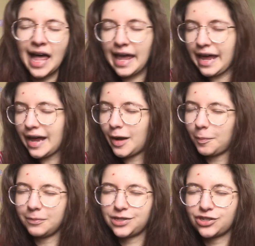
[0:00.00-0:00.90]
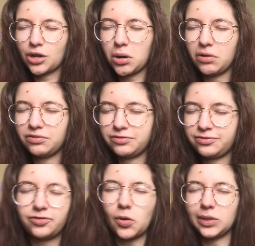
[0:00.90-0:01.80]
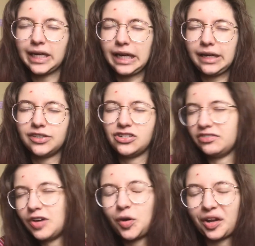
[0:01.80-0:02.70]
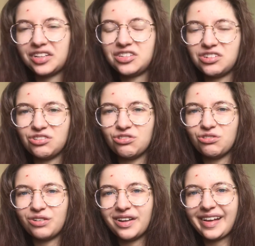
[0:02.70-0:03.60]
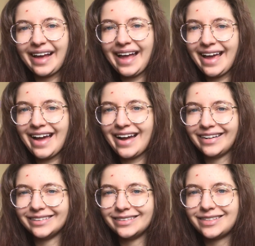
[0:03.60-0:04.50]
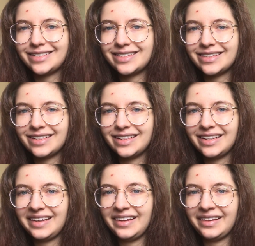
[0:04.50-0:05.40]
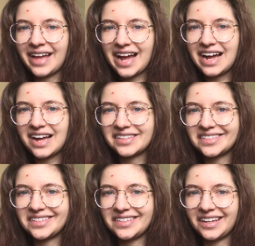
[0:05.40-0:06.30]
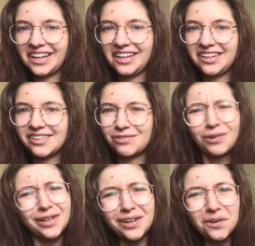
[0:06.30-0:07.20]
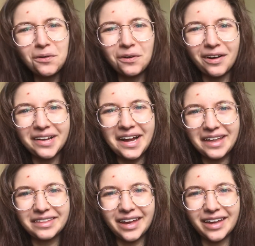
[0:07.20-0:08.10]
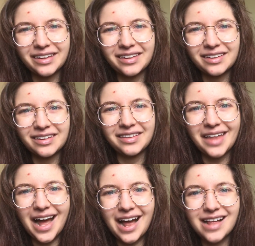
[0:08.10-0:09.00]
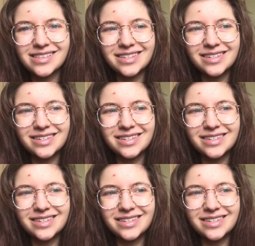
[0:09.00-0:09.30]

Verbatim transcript: am so fully devoted to, and that is really cool. I think that